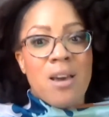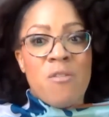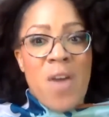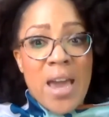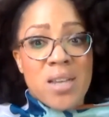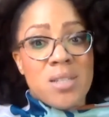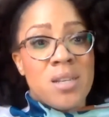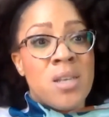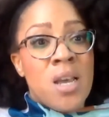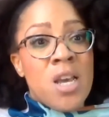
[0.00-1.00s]
of
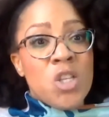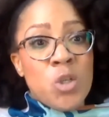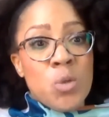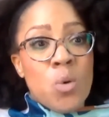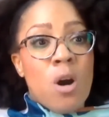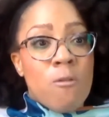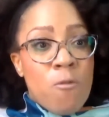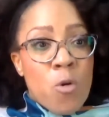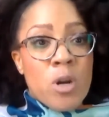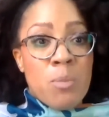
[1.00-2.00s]
access to
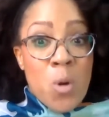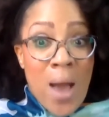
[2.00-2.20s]
affordable